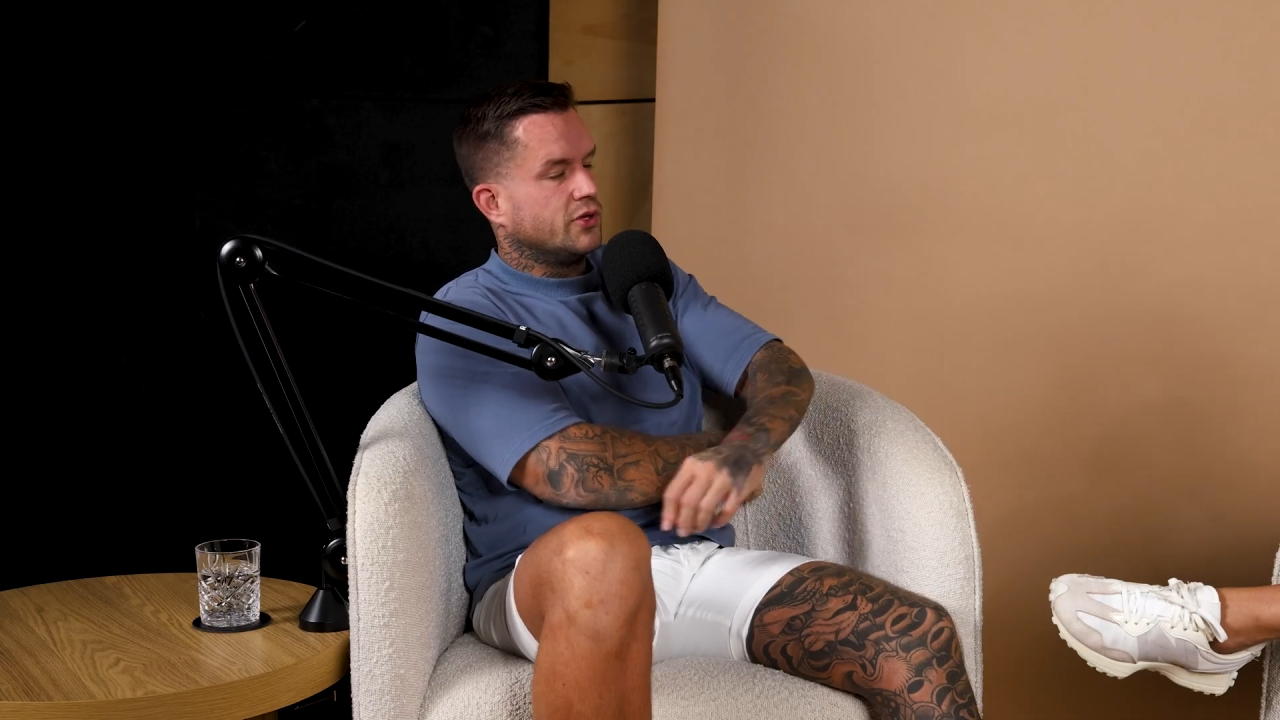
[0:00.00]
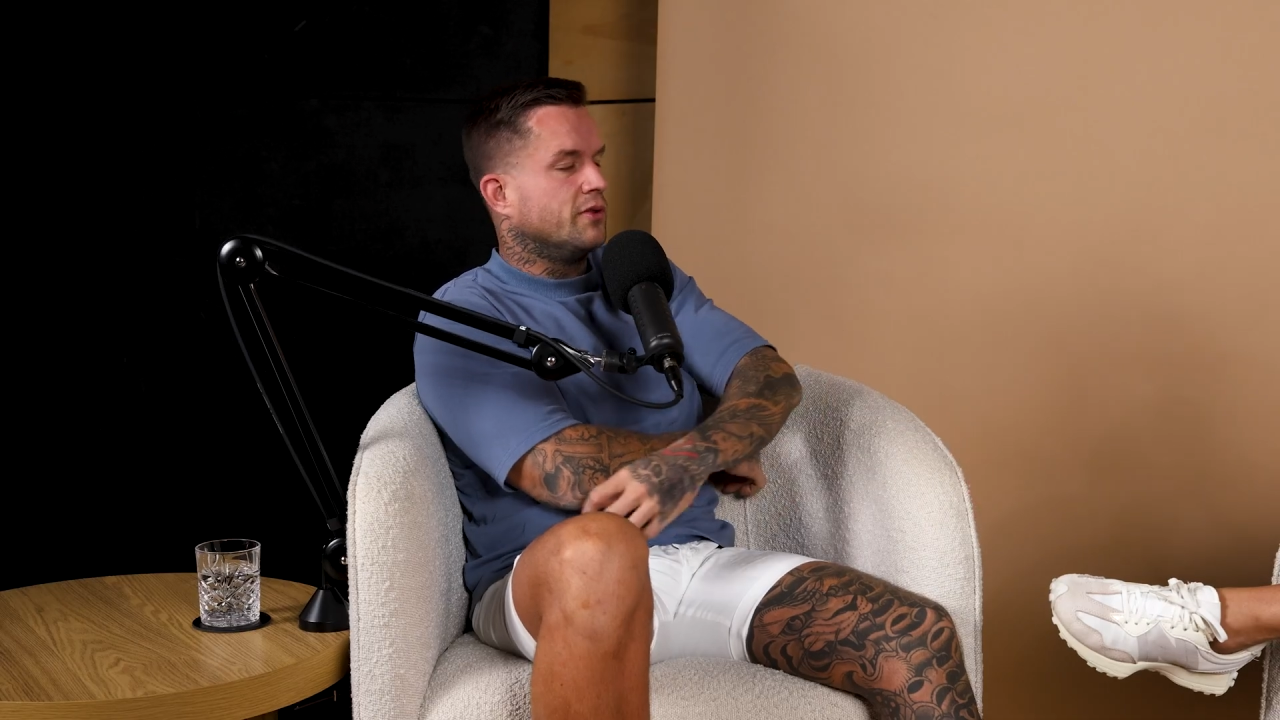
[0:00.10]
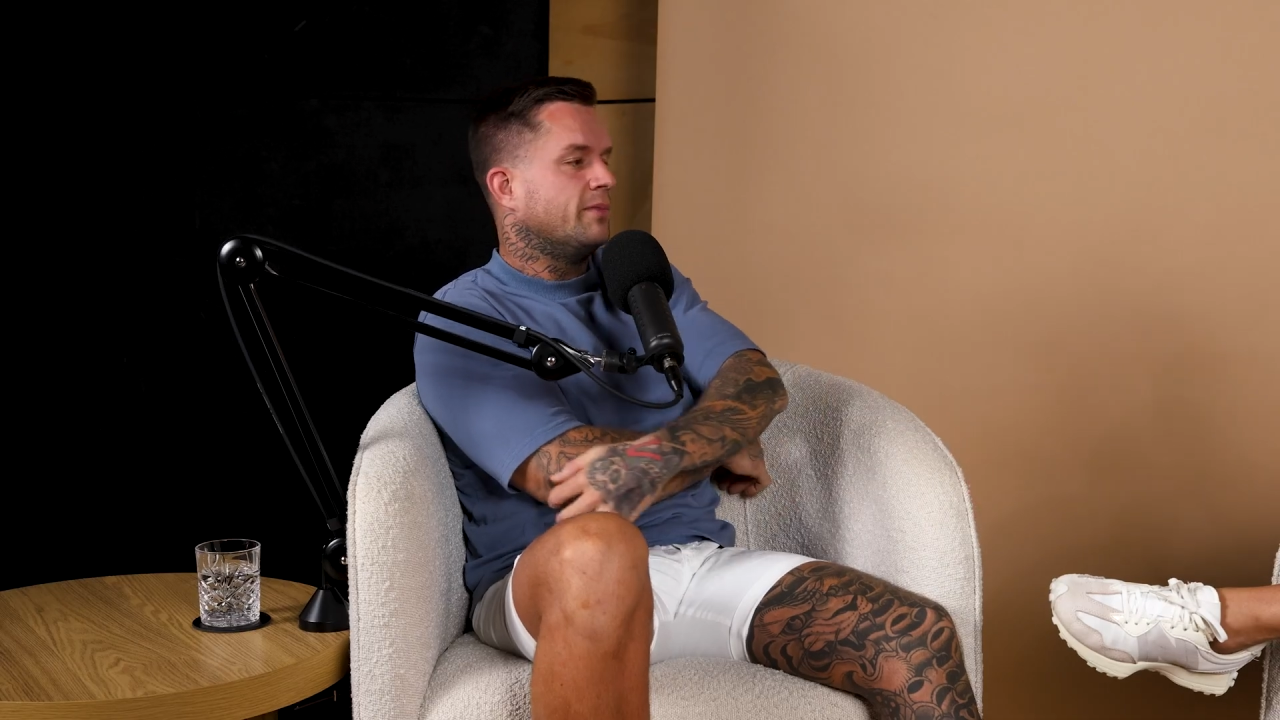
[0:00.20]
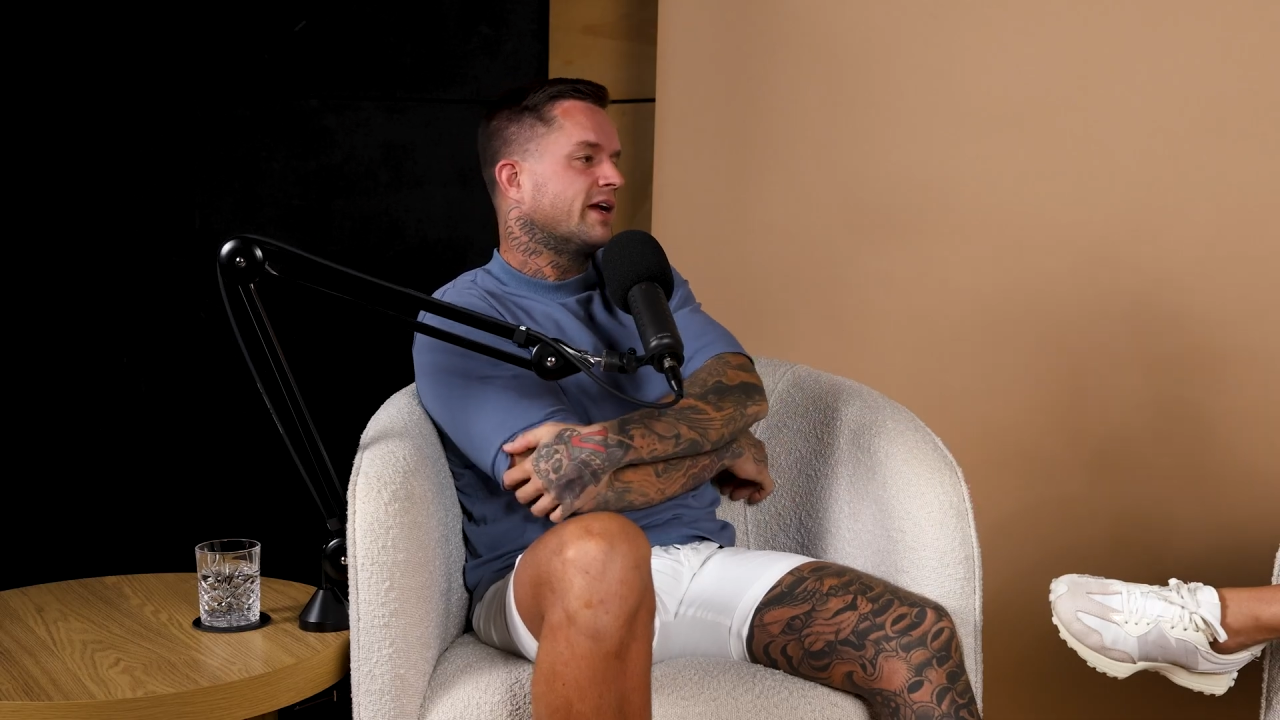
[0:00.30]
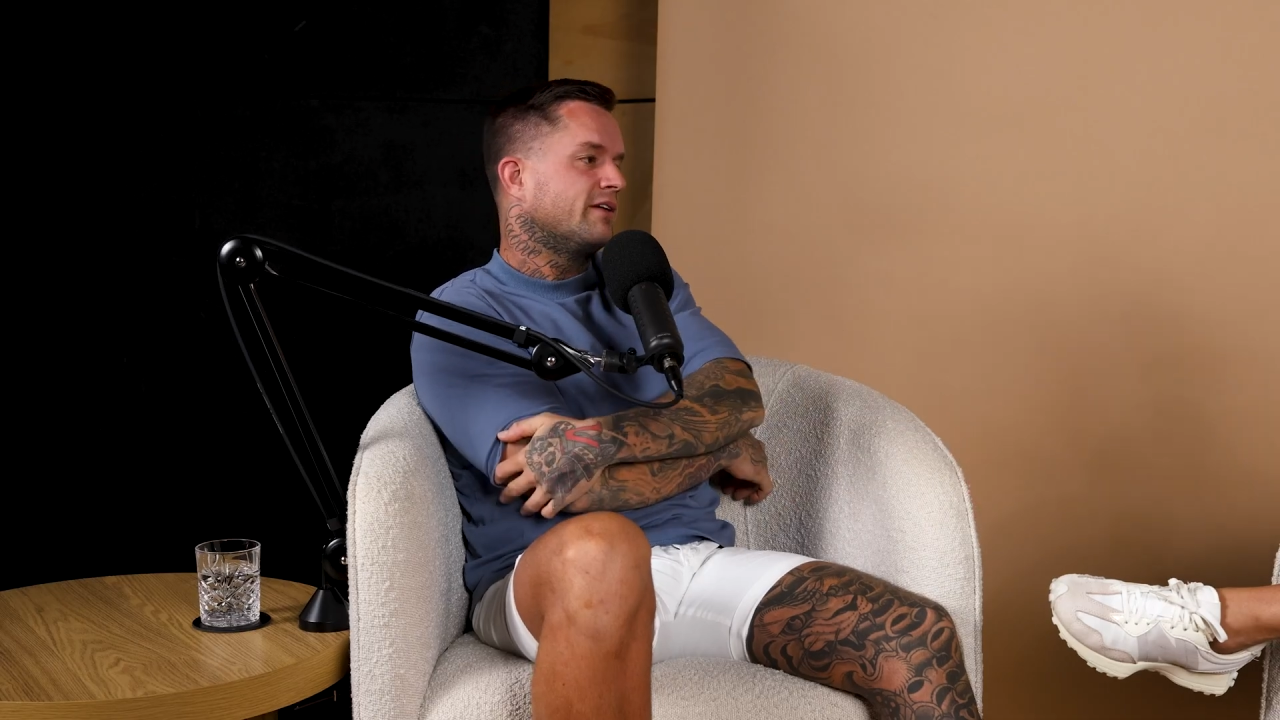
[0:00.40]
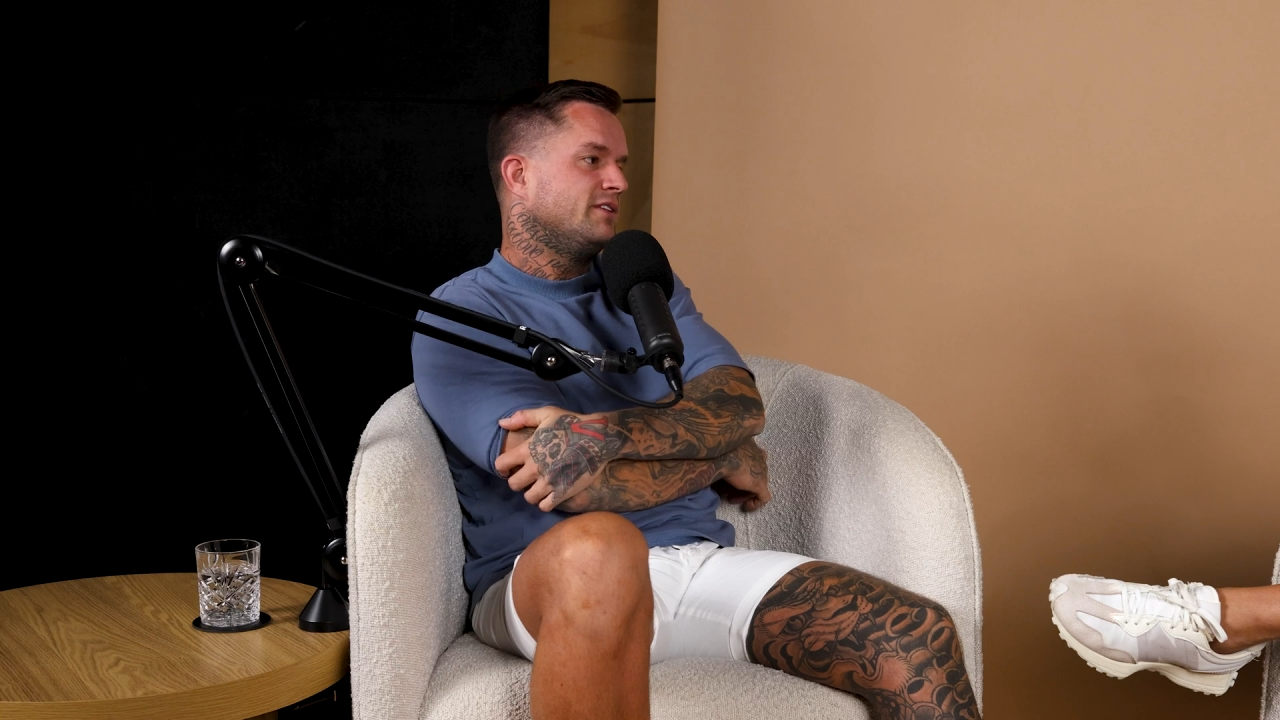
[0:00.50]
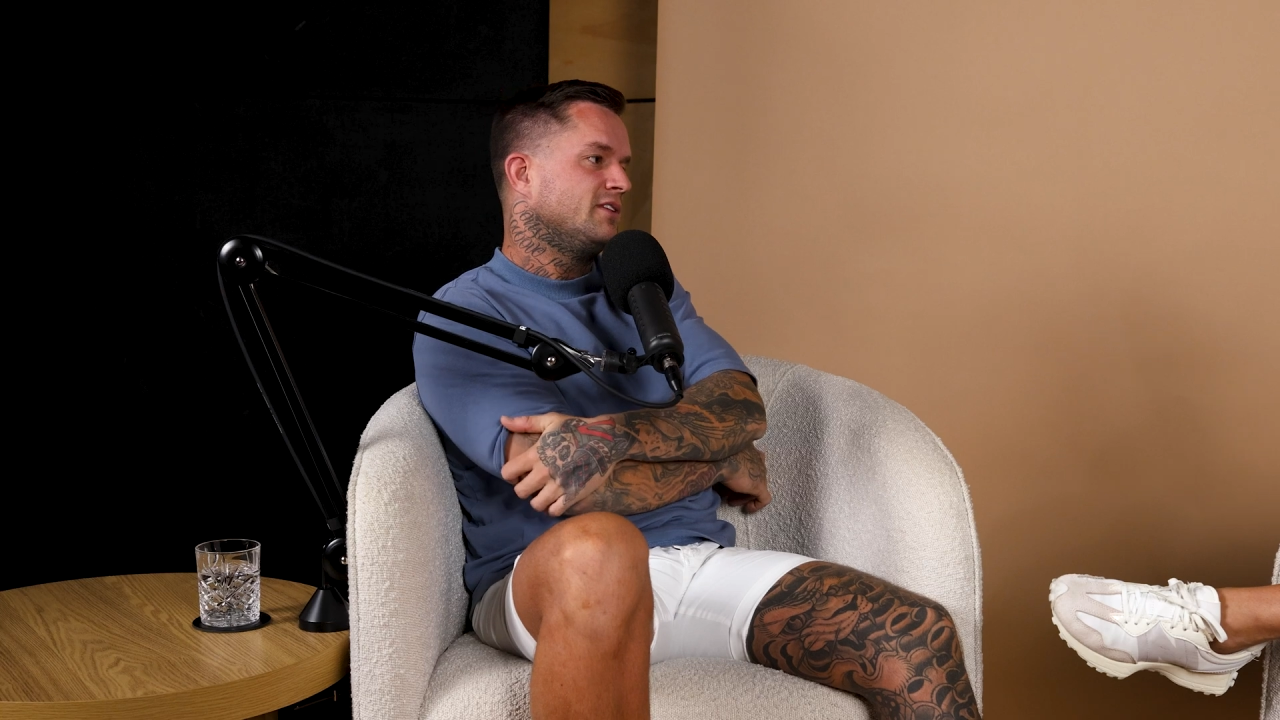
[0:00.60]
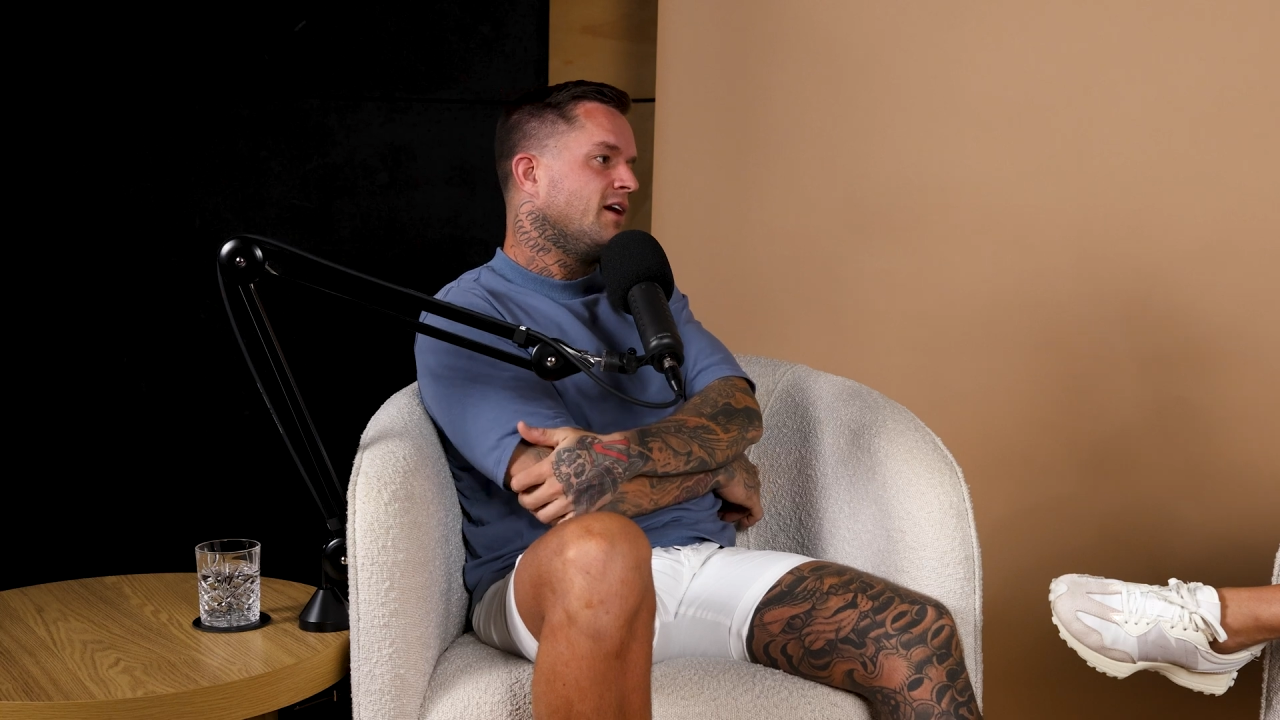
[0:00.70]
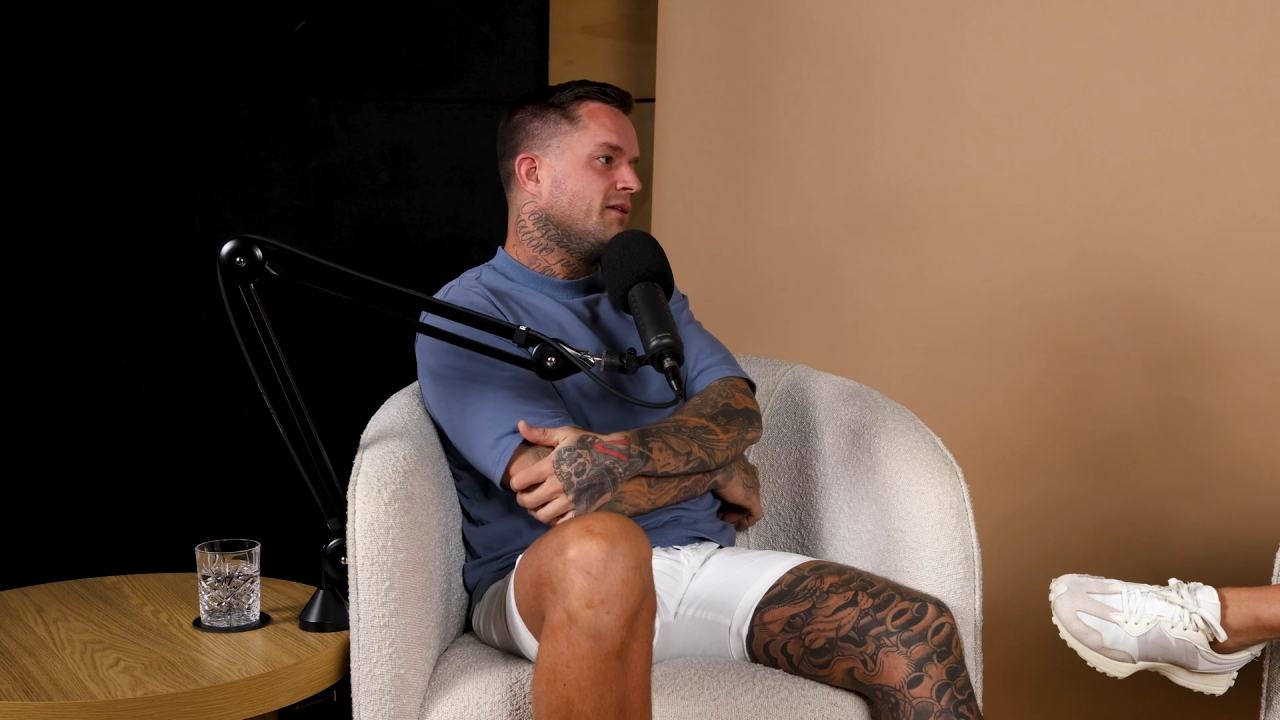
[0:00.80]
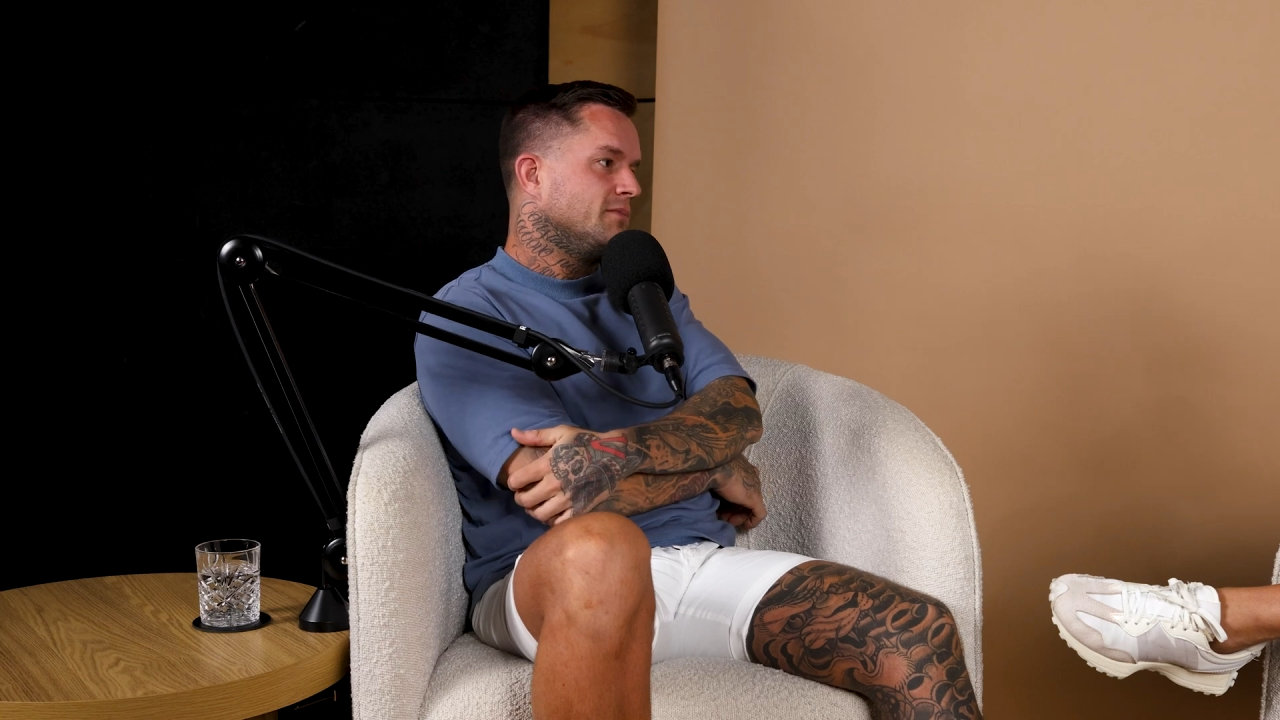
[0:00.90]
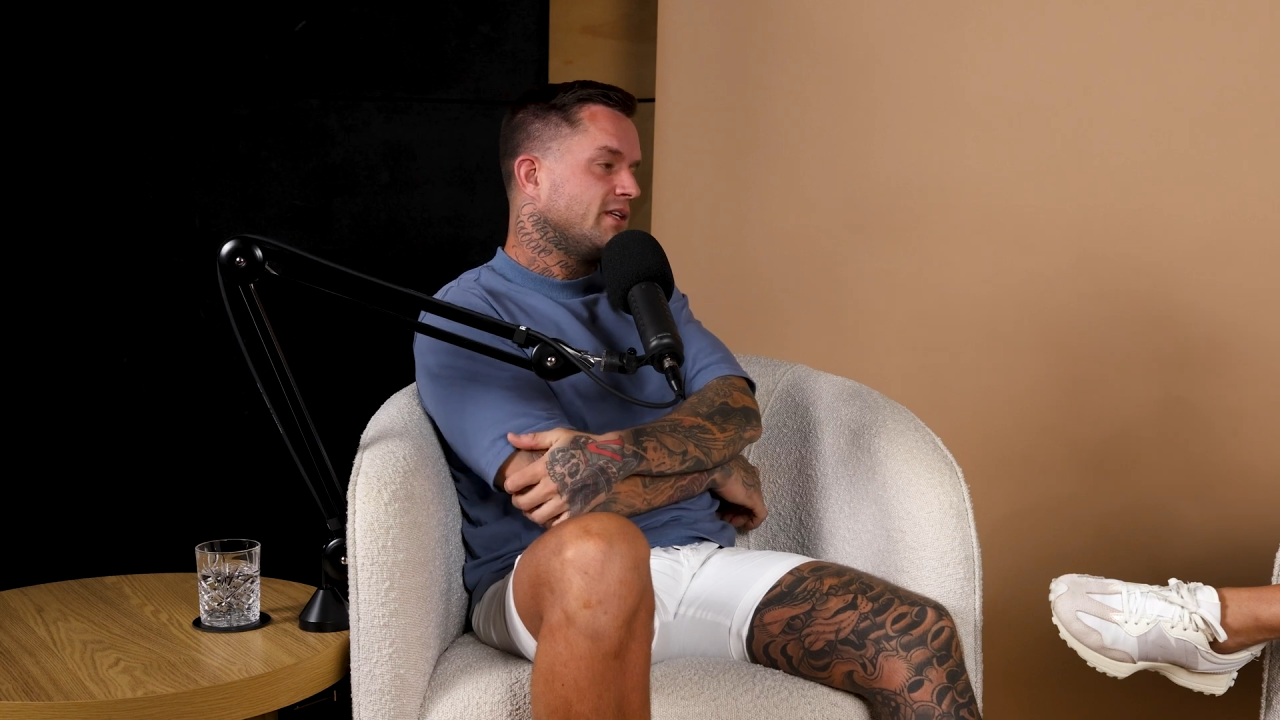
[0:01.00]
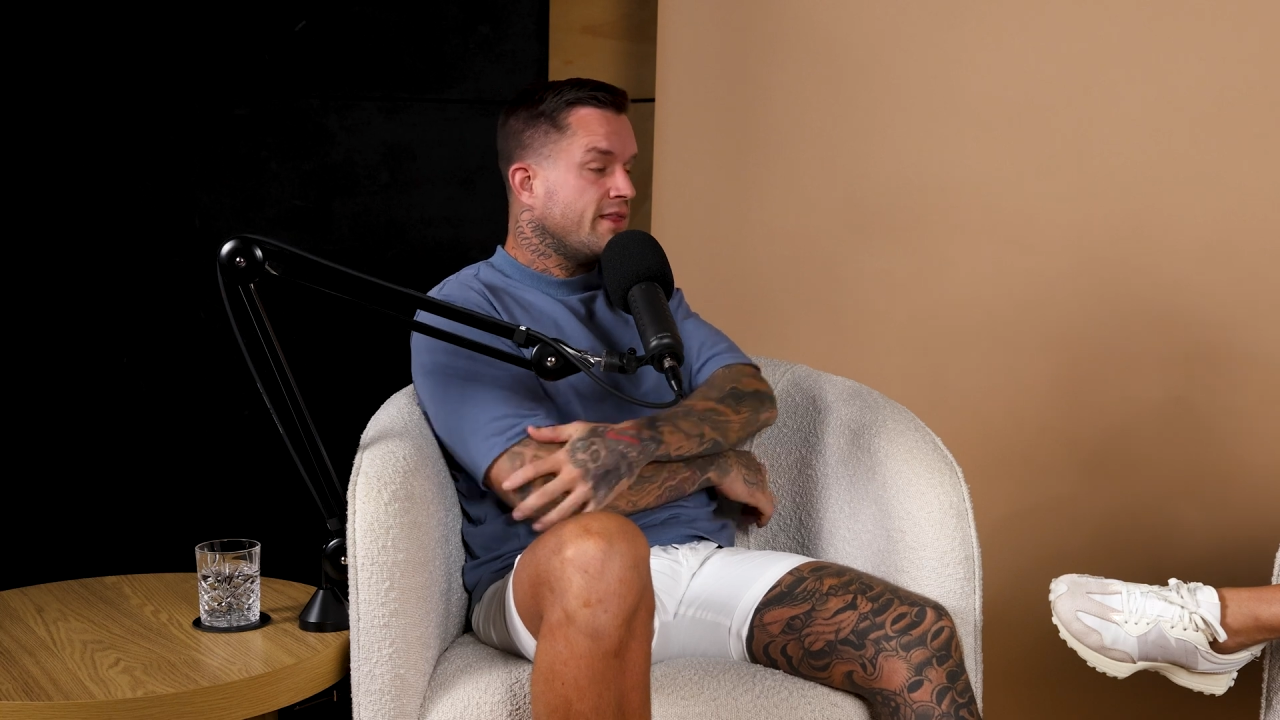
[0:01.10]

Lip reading: on the back of his arms,